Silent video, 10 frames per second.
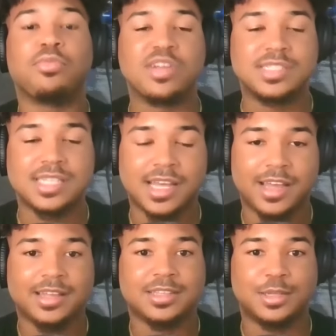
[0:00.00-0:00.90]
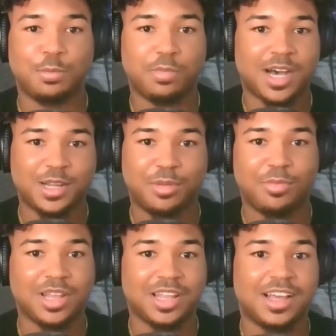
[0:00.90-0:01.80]
protect the
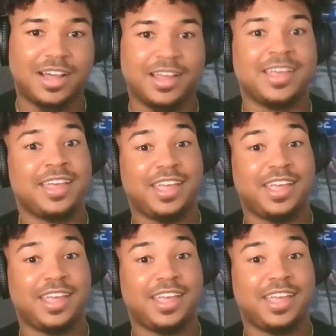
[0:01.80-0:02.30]
bottom line.